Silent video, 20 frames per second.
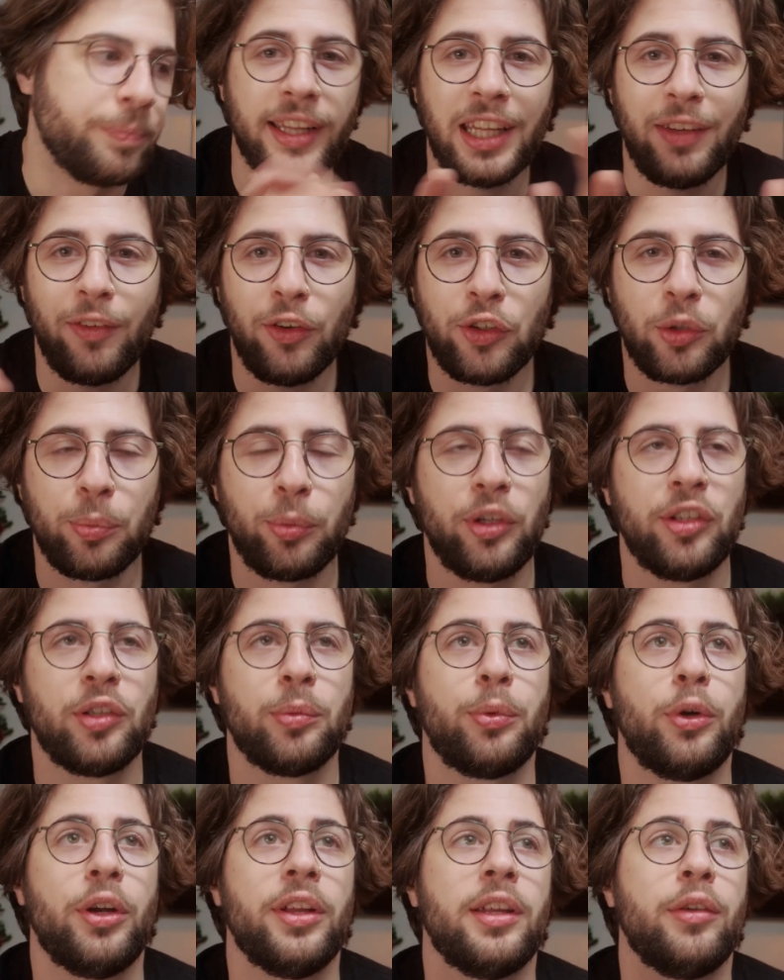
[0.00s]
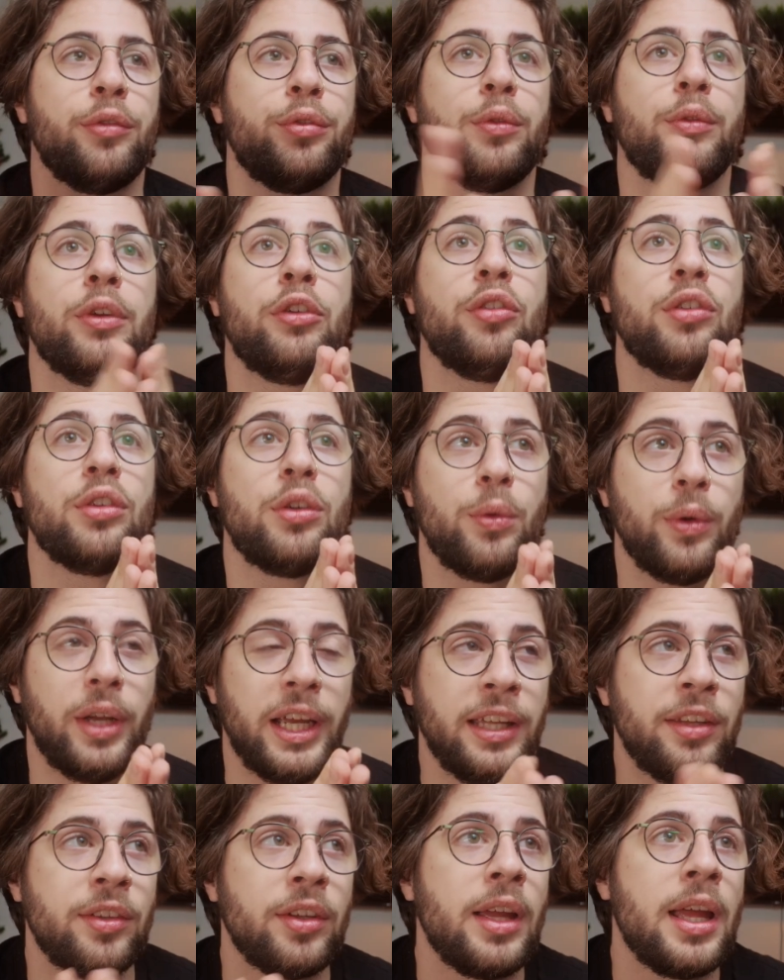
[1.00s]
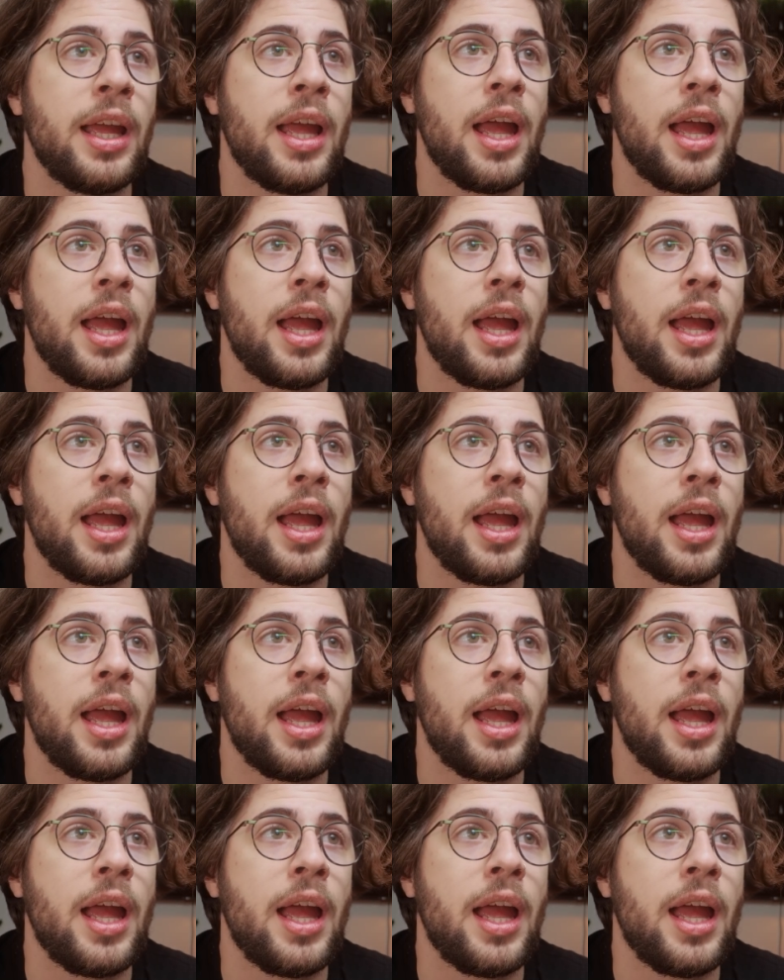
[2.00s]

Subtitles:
And they were super supportive, which is great.